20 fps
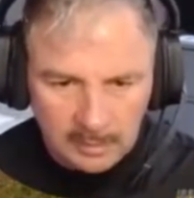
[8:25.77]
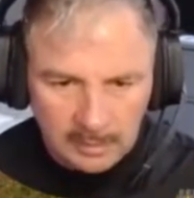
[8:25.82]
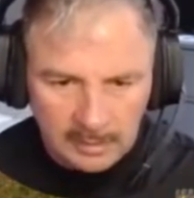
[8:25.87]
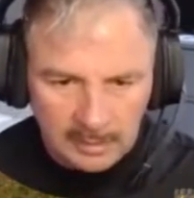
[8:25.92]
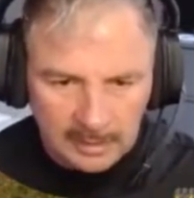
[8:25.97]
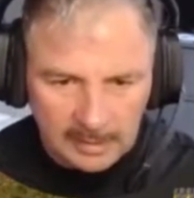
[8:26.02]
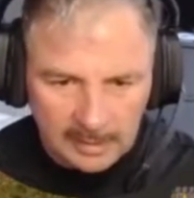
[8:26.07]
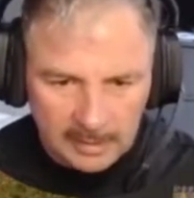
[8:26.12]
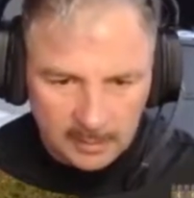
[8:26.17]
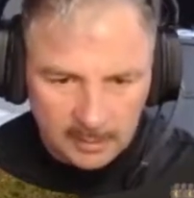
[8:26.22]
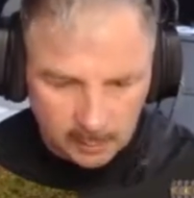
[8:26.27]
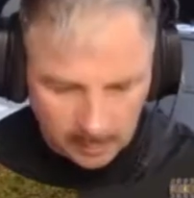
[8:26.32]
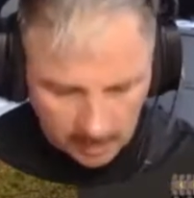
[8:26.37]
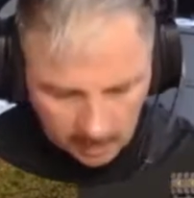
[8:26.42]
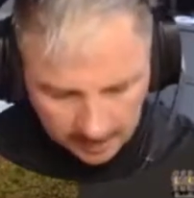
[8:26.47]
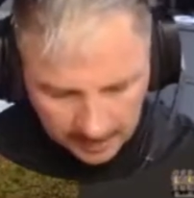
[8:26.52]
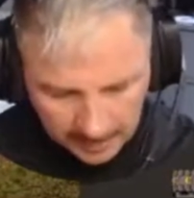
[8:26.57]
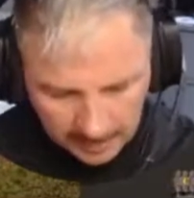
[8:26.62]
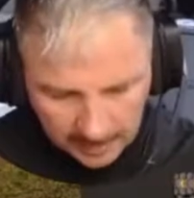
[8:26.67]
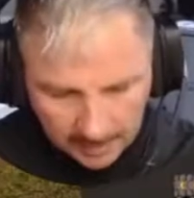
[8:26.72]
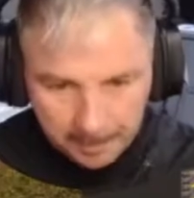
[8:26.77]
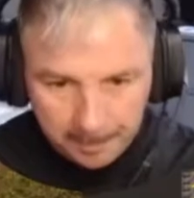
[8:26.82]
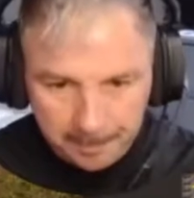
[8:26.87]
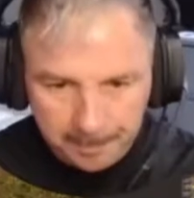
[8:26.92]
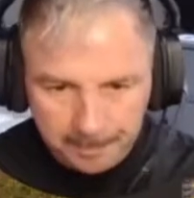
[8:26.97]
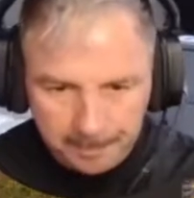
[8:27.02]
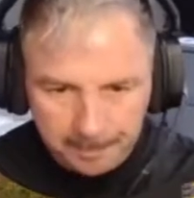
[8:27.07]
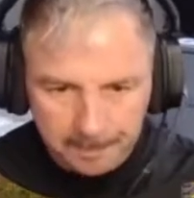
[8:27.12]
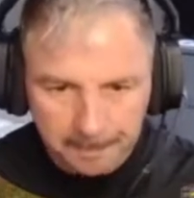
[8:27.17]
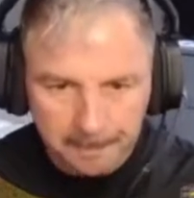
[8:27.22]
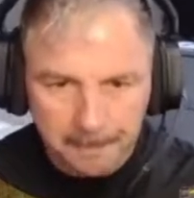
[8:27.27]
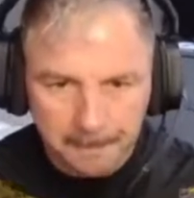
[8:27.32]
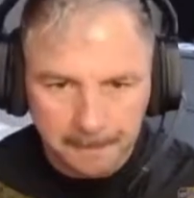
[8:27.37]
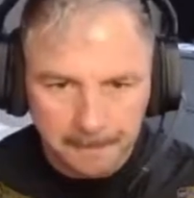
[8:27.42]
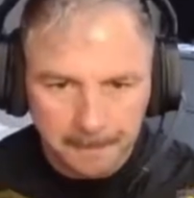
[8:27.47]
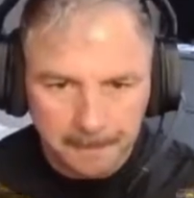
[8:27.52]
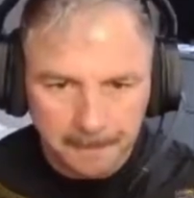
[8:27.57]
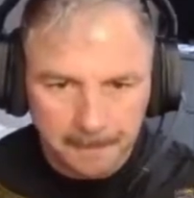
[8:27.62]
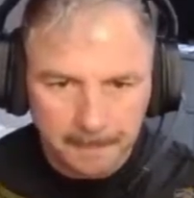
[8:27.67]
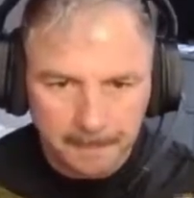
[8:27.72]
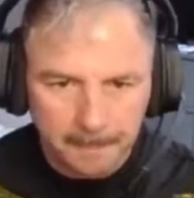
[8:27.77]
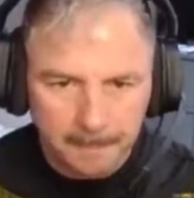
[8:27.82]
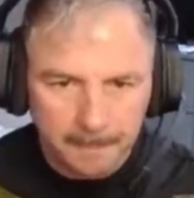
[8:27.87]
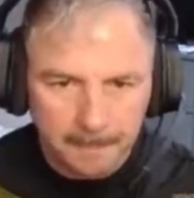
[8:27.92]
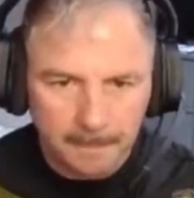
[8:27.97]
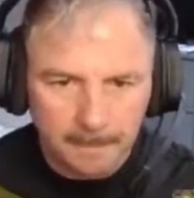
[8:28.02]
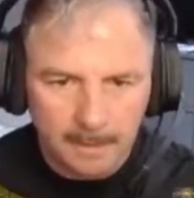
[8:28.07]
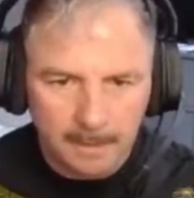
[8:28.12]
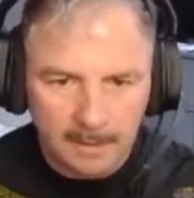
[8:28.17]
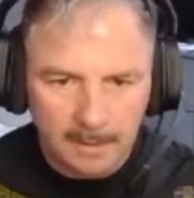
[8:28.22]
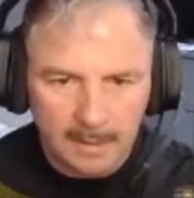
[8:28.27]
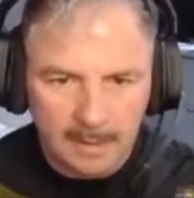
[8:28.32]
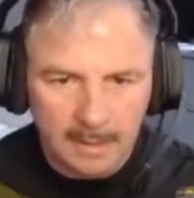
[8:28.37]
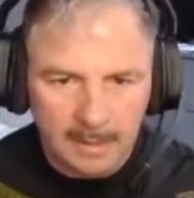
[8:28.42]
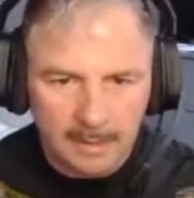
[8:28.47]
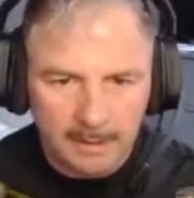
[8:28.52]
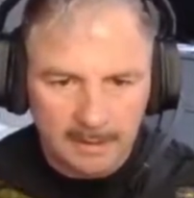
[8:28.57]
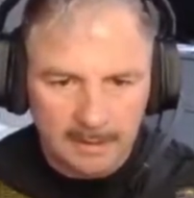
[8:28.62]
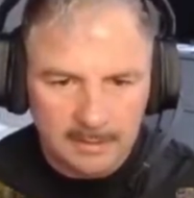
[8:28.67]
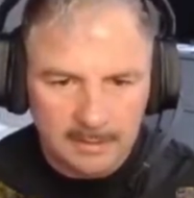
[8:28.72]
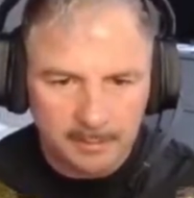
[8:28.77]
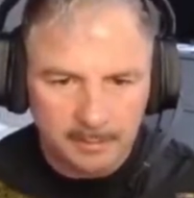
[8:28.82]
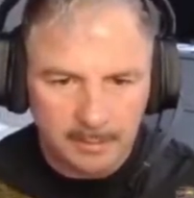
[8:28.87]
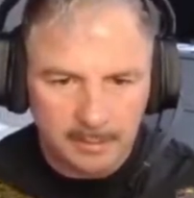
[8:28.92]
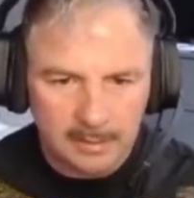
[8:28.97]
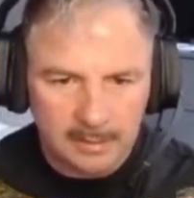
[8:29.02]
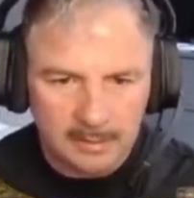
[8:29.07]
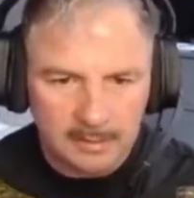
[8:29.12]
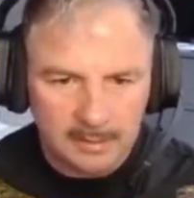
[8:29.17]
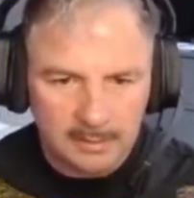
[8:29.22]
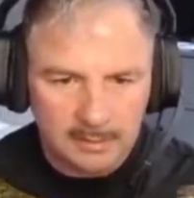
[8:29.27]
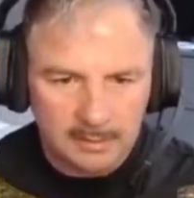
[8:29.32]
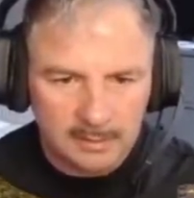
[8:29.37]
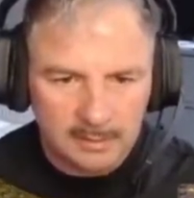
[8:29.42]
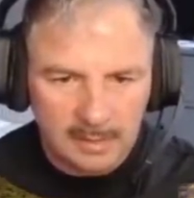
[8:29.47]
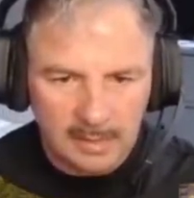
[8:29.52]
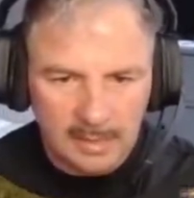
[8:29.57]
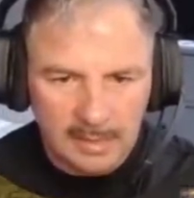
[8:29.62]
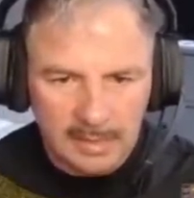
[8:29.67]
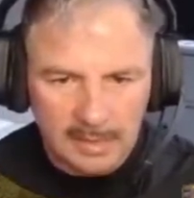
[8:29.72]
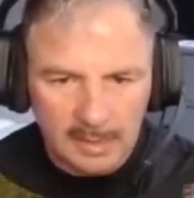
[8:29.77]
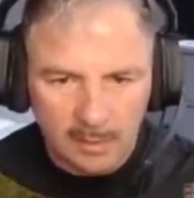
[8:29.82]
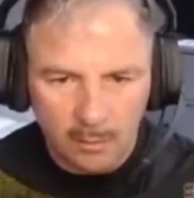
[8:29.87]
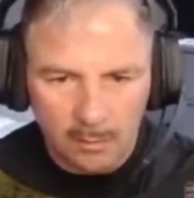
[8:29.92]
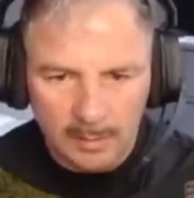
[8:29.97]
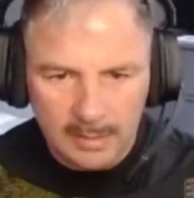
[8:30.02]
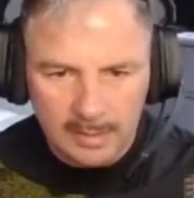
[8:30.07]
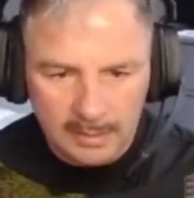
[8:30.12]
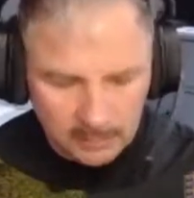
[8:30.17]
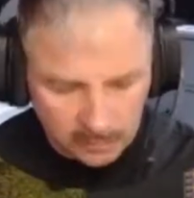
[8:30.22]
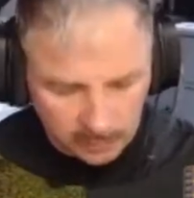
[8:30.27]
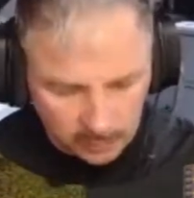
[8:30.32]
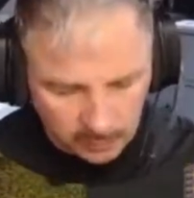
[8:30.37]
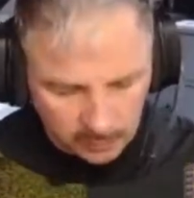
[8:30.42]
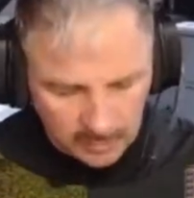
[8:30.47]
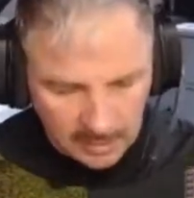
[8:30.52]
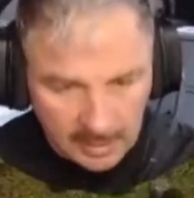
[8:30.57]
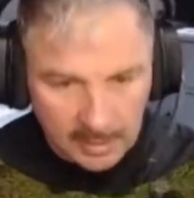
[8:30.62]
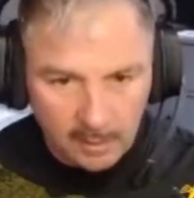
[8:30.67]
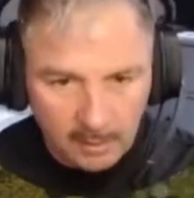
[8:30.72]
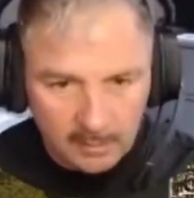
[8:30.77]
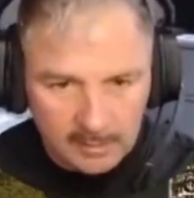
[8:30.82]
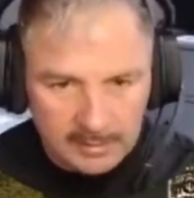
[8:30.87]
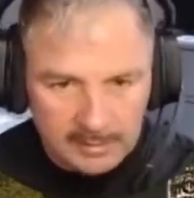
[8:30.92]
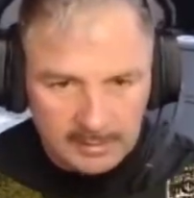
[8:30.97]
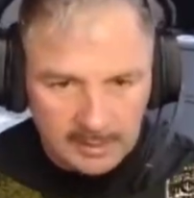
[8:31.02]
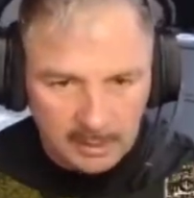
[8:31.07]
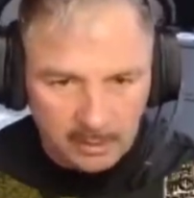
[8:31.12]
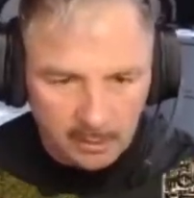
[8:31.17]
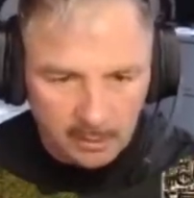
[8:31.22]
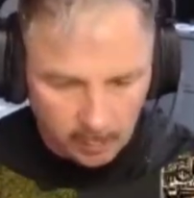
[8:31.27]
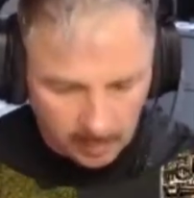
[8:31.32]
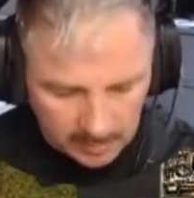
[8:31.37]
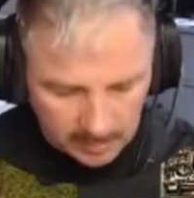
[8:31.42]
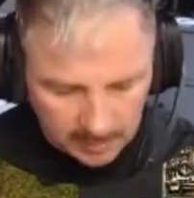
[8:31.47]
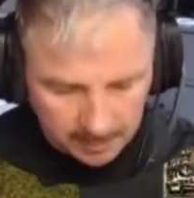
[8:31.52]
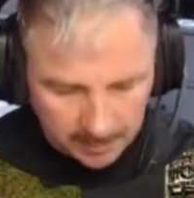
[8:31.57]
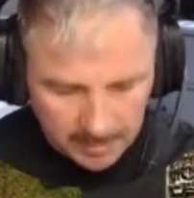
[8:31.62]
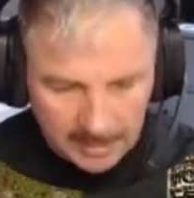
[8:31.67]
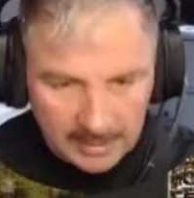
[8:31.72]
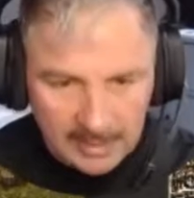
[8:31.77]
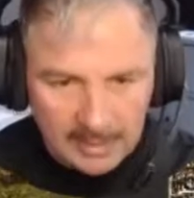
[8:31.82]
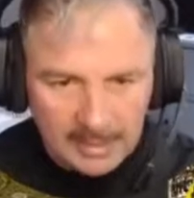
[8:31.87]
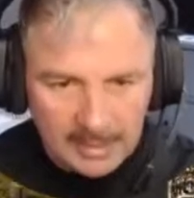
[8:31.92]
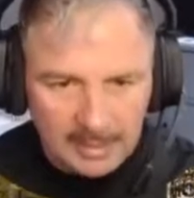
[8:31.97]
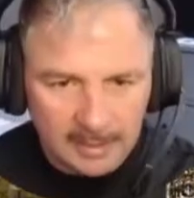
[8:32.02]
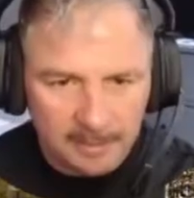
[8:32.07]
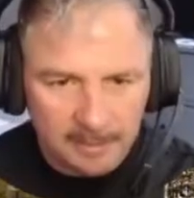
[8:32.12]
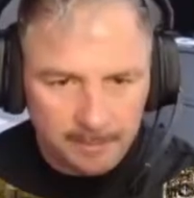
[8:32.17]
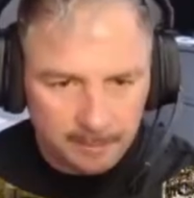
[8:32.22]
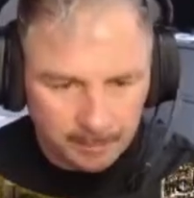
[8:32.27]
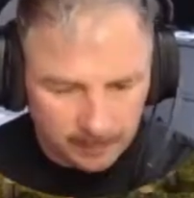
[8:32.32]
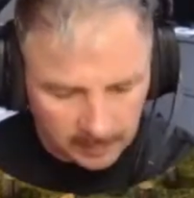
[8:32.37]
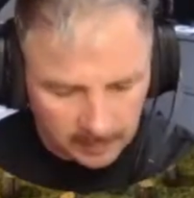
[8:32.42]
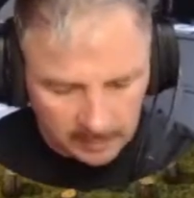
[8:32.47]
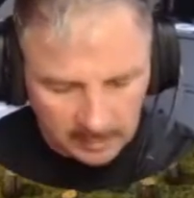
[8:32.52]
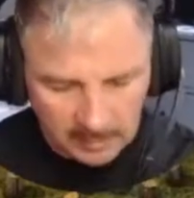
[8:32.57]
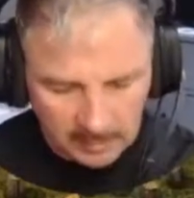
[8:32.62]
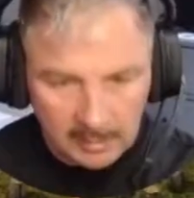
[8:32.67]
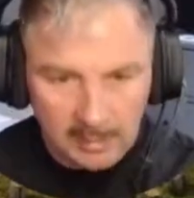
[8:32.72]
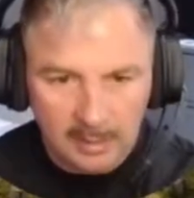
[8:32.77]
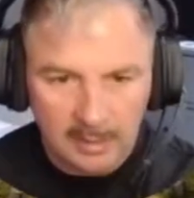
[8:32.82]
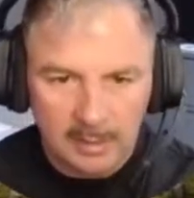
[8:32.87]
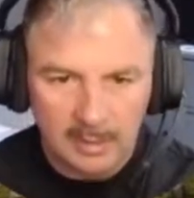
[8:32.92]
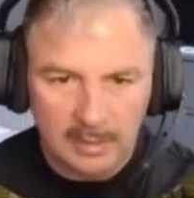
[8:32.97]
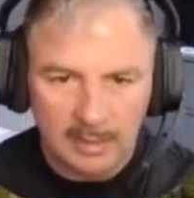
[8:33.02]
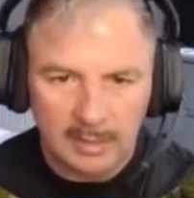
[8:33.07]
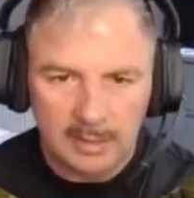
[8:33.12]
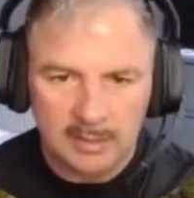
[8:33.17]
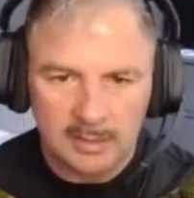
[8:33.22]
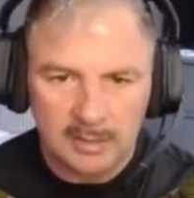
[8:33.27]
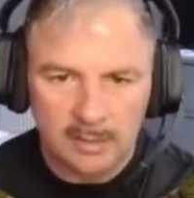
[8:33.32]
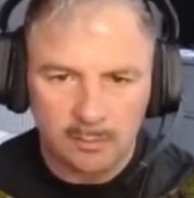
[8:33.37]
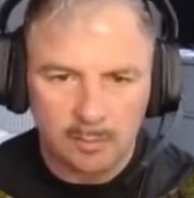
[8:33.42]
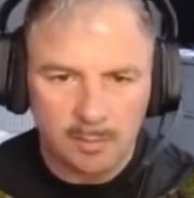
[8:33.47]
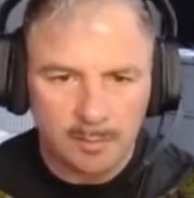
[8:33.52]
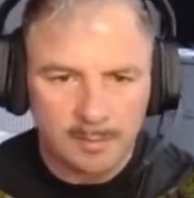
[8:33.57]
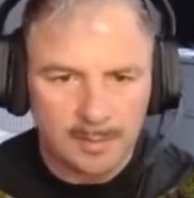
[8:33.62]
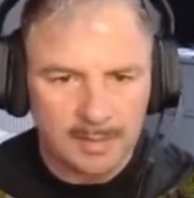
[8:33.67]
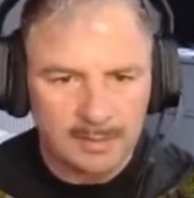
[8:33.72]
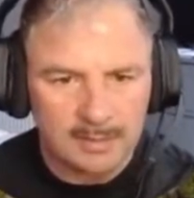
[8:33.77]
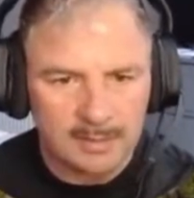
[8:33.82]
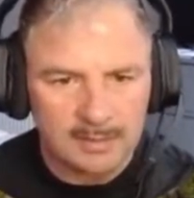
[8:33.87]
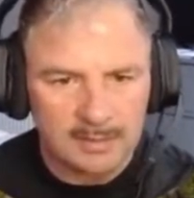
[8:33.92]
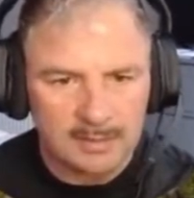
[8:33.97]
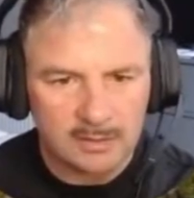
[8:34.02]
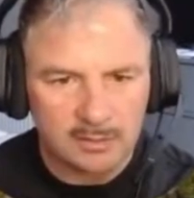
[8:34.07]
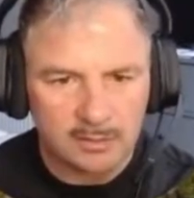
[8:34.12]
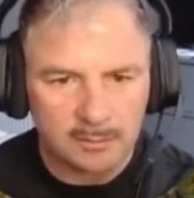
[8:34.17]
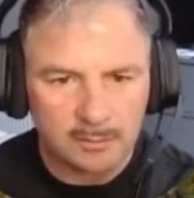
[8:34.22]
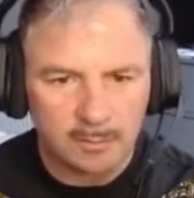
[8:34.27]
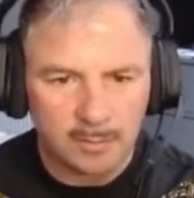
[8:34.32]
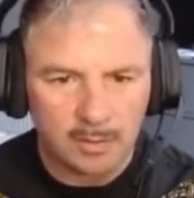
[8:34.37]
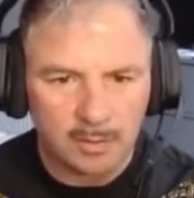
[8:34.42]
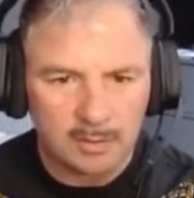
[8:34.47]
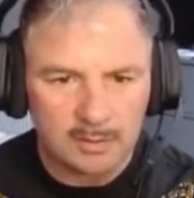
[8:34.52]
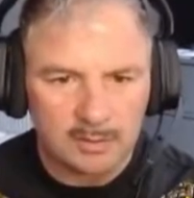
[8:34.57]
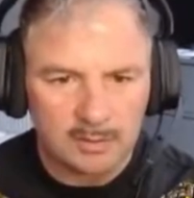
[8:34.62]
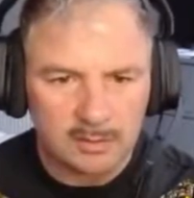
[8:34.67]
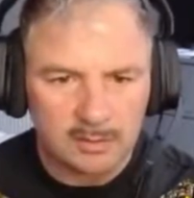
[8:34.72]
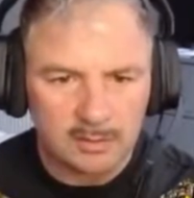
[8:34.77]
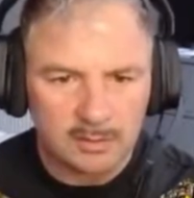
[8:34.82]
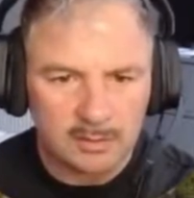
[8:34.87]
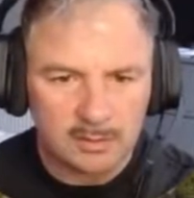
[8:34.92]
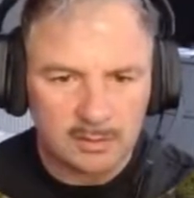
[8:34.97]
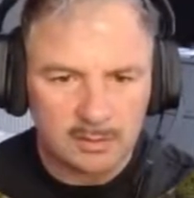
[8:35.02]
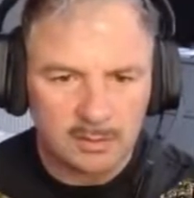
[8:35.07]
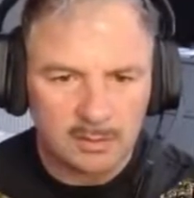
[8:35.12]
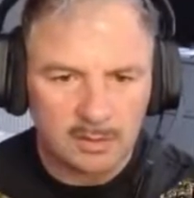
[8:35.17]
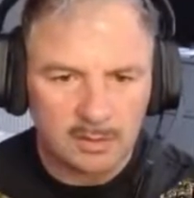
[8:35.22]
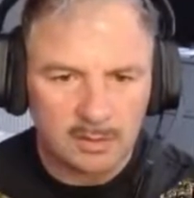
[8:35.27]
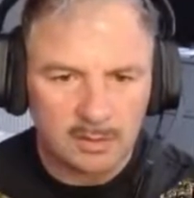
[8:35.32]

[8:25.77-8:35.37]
And as we go back up, yeah, that's brilliant. And all we need to do now is tell them what they're making. So we'll make these into bullets.